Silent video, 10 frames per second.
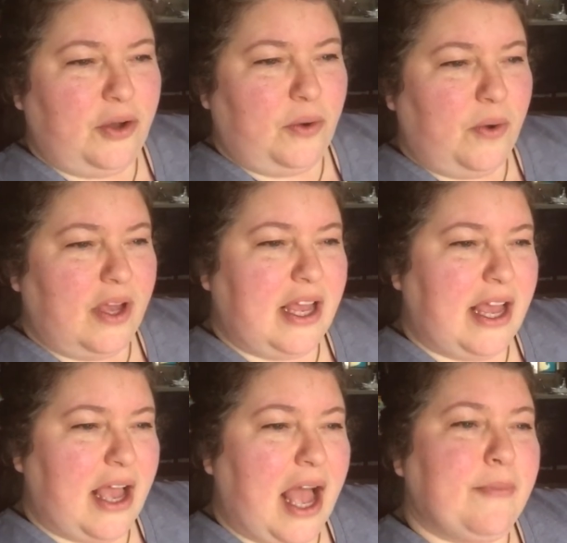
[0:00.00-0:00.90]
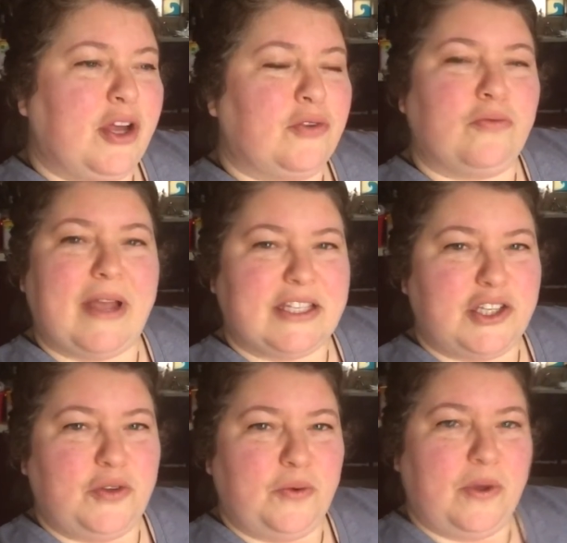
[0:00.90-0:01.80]
no know, I'm going to
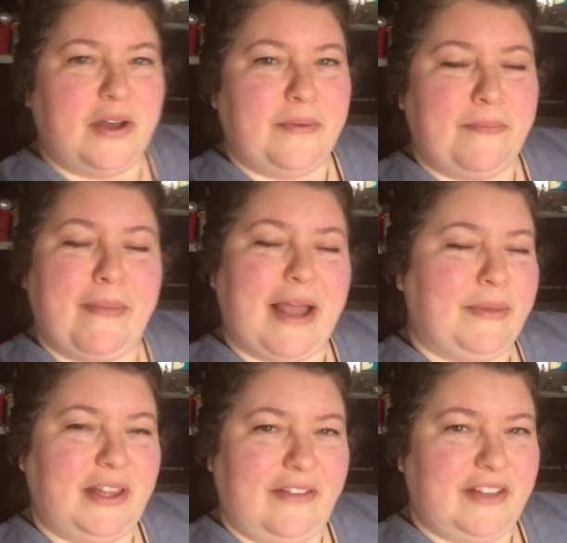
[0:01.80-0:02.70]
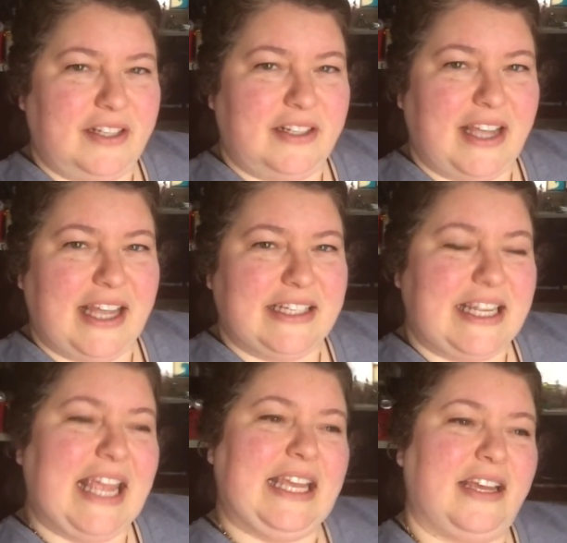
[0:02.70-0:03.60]
rescue my beloved and
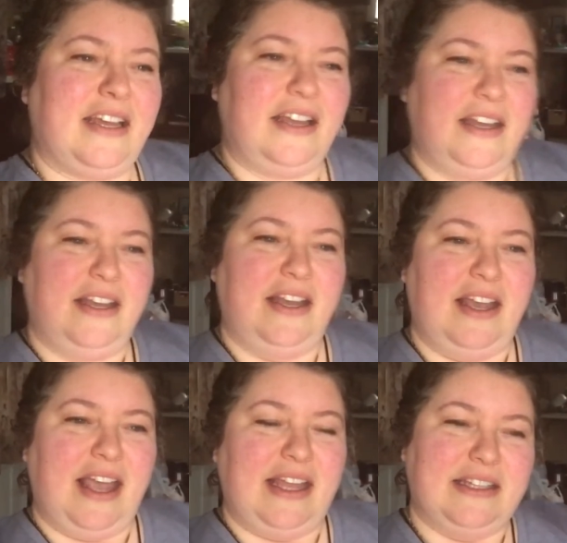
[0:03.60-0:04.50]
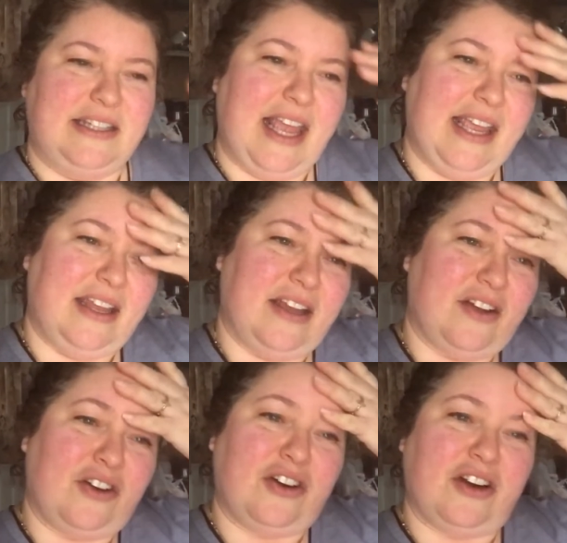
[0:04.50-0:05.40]
take and take
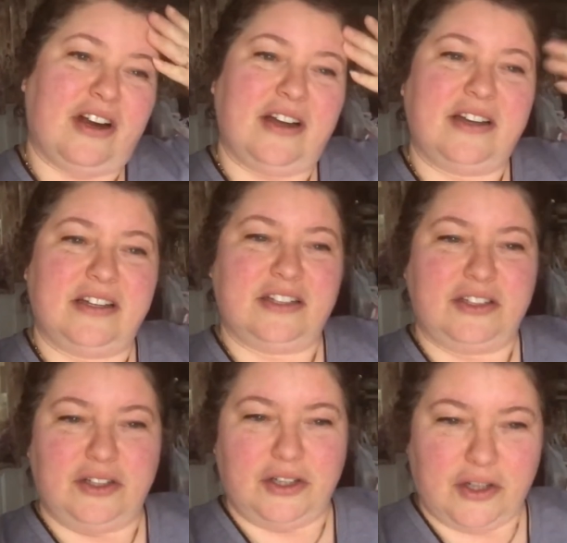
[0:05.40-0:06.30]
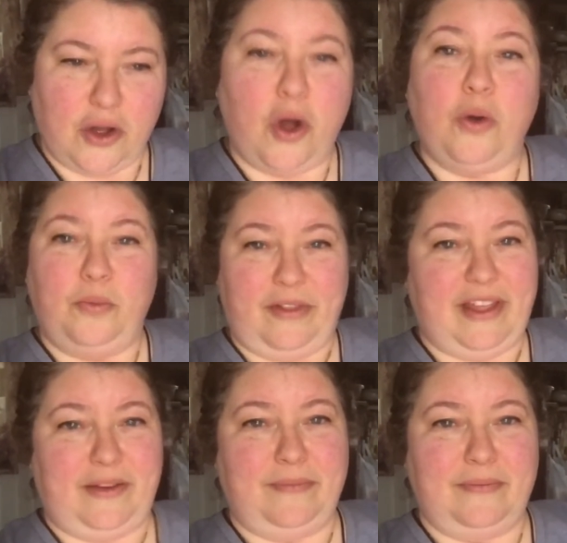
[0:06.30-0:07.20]
her home with
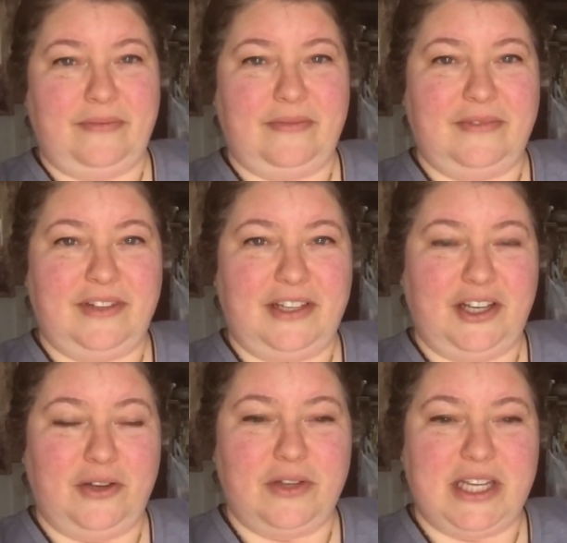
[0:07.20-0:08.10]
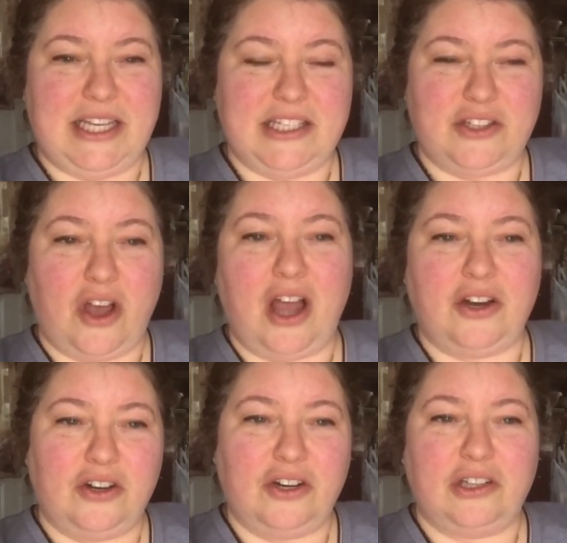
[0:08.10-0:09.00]
him. You know, he saw
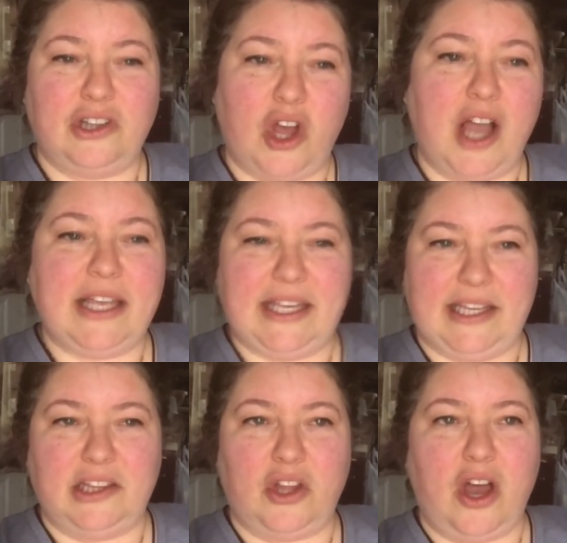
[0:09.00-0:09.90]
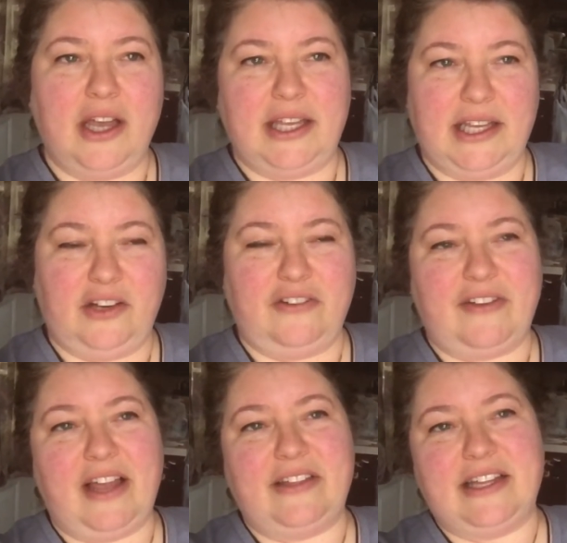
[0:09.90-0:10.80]
her longing and longing and her
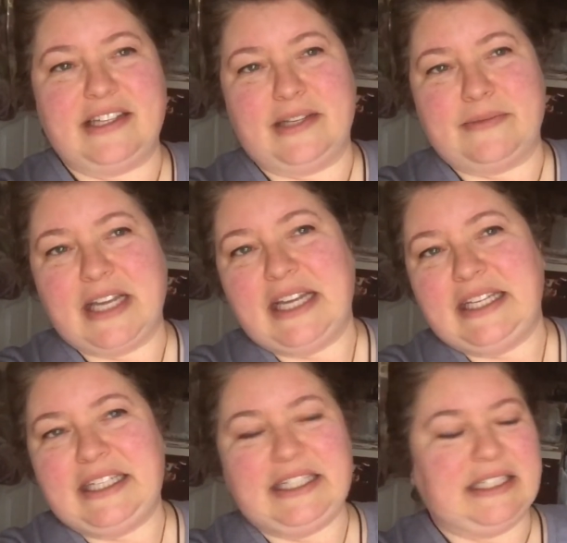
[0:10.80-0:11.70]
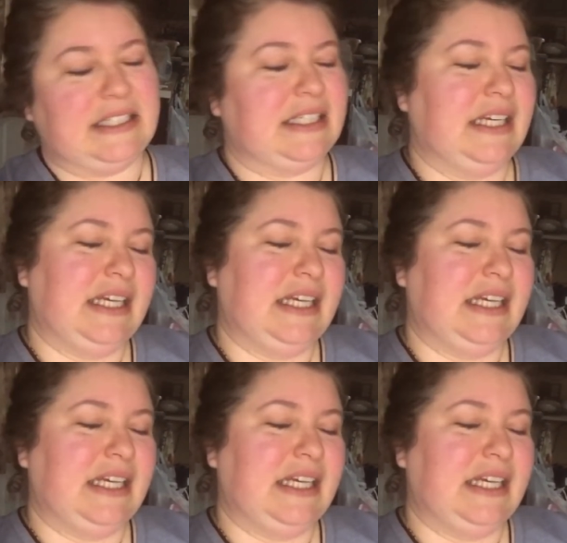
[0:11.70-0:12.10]
father ended up dying and